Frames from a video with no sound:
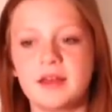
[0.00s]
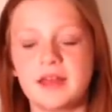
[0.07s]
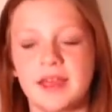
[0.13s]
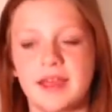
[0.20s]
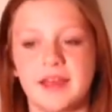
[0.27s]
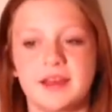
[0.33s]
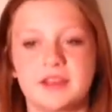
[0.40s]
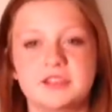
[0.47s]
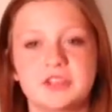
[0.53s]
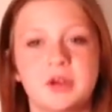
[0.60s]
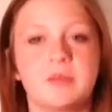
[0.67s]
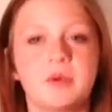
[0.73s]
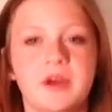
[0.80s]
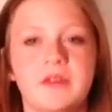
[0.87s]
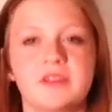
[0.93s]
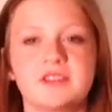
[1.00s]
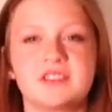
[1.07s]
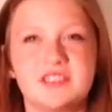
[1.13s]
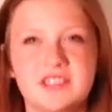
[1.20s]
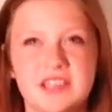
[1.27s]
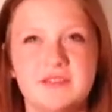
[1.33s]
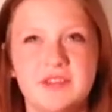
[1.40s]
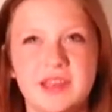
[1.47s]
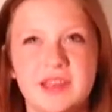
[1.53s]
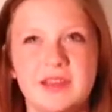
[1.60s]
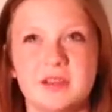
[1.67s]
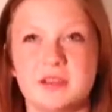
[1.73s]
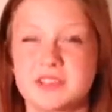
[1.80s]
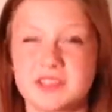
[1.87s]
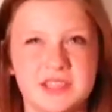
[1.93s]
and her brother Stevie
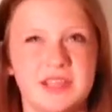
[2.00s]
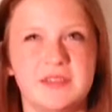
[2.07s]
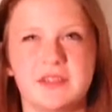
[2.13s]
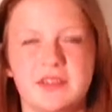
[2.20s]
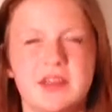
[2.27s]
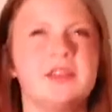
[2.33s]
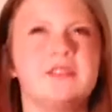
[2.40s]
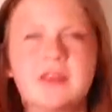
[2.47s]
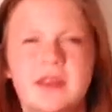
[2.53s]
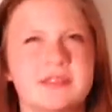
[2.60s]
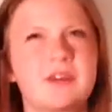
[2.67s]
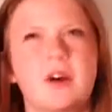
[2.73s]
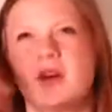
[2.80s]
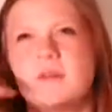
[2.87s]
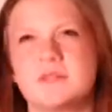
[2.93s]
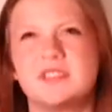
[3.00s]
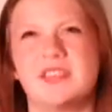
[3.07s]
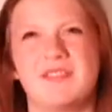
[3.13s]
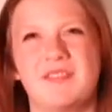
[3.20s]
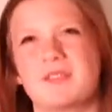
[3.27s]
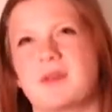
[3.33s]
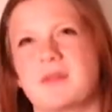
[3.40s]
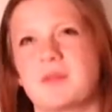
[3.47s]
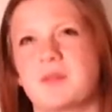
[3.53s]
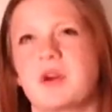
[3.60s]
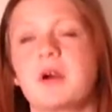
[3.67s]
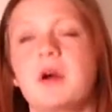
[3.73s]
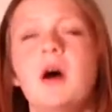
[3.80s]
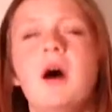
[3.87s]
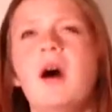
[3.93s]
or Steve. He they call him Stevie throughout the book.